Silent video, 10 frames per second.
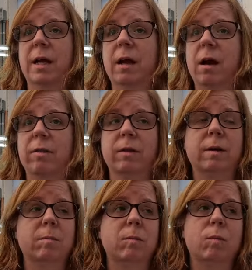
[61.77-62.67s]
I got
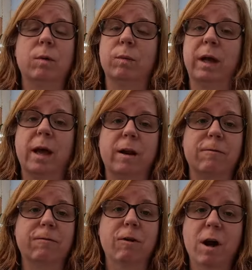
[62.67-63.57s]
them when we had a
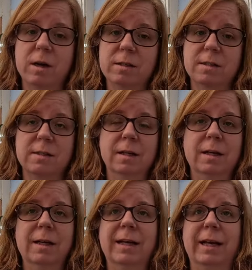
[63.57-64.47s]
frost
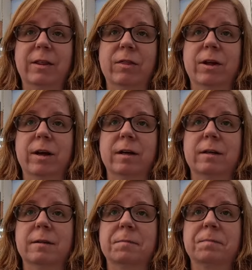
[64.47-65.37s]
in
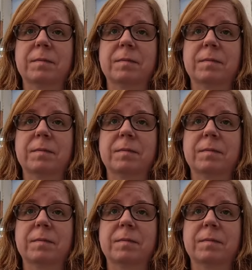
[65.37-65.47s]
the